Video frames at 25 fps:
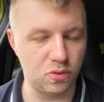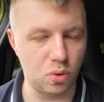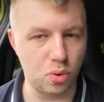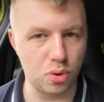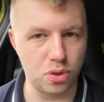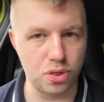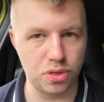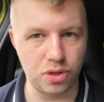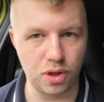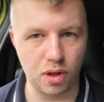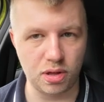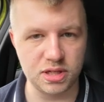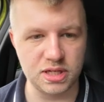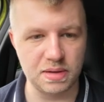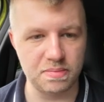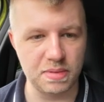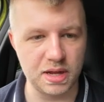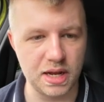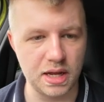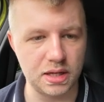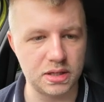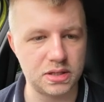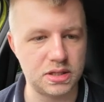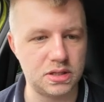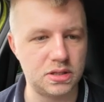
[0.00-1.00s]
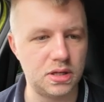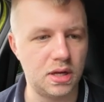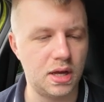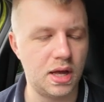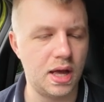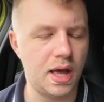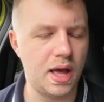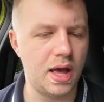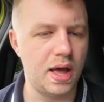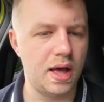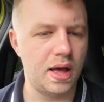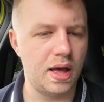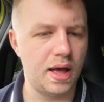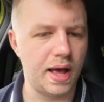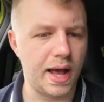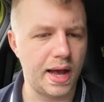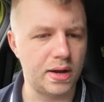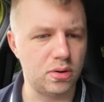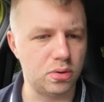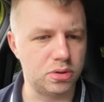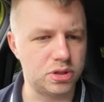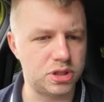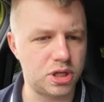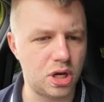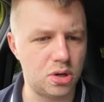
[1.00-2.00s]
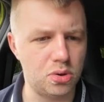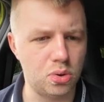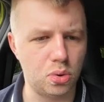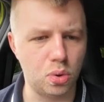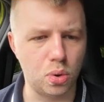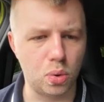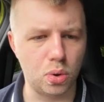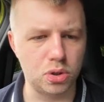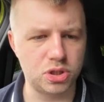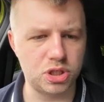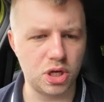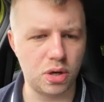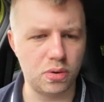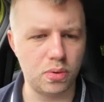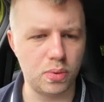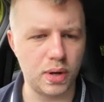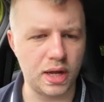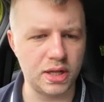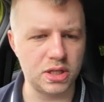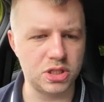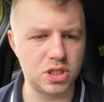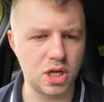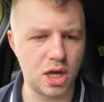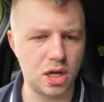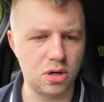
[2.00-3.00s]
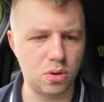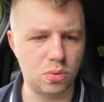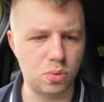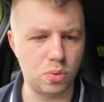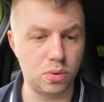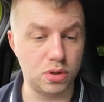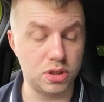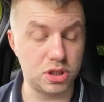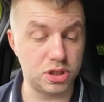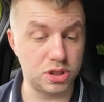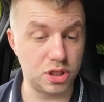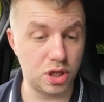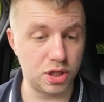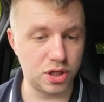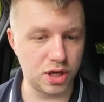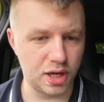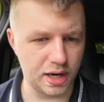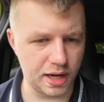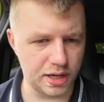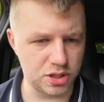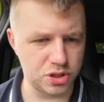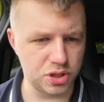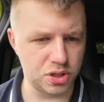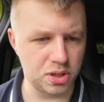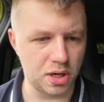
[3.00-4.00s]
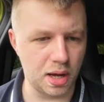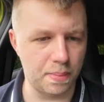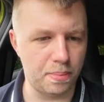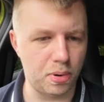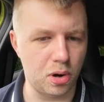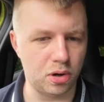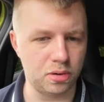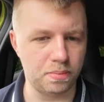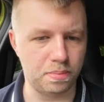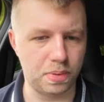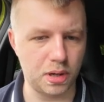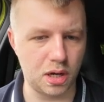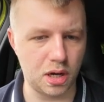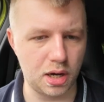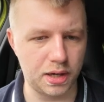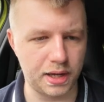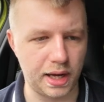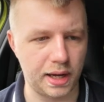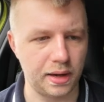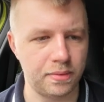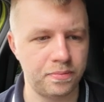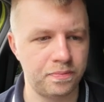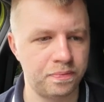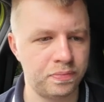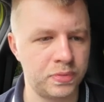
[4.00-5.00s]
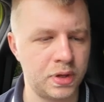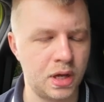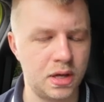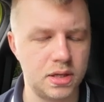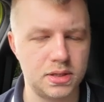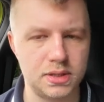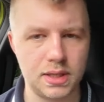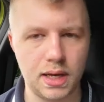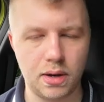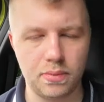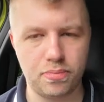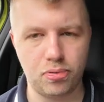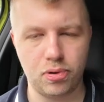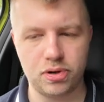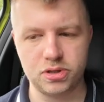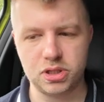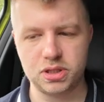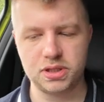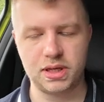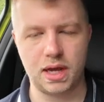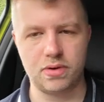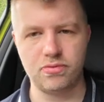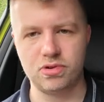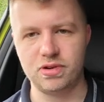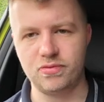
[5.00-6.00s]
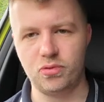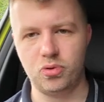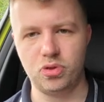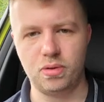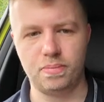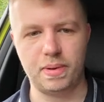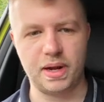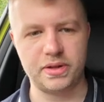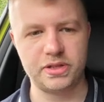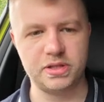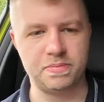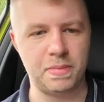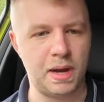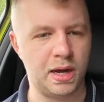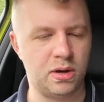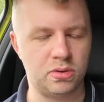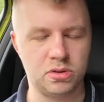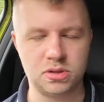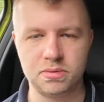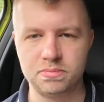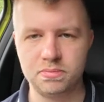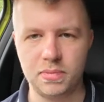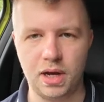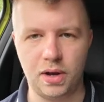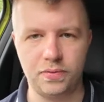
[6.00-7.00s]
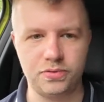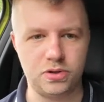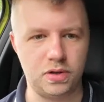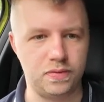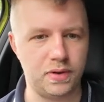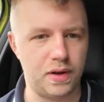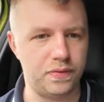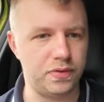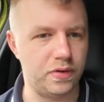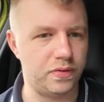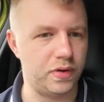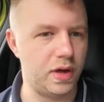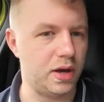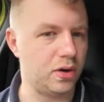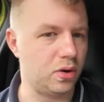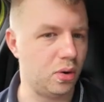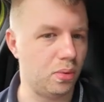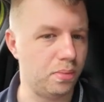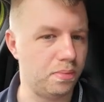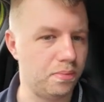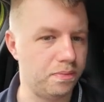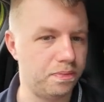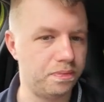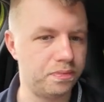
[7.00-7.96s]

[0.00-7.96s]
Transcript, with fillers: or 30 minutes. And also auto internal circulation upon parking. So that'll probably just get rid of all the bad smells after you've left the vehicle.